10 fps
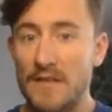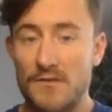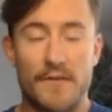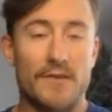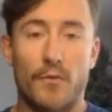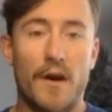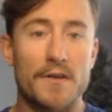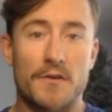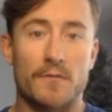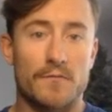so that's why I
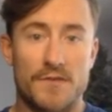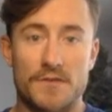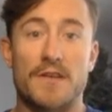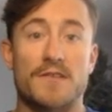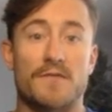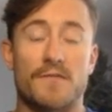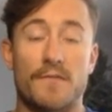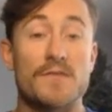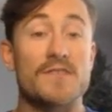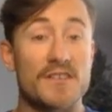don't suggest
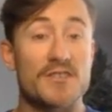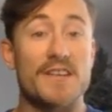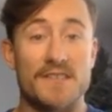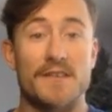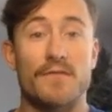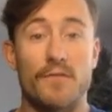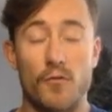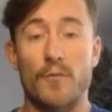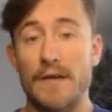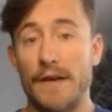it
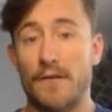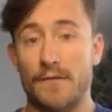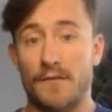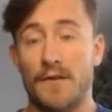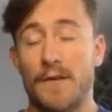for beginners.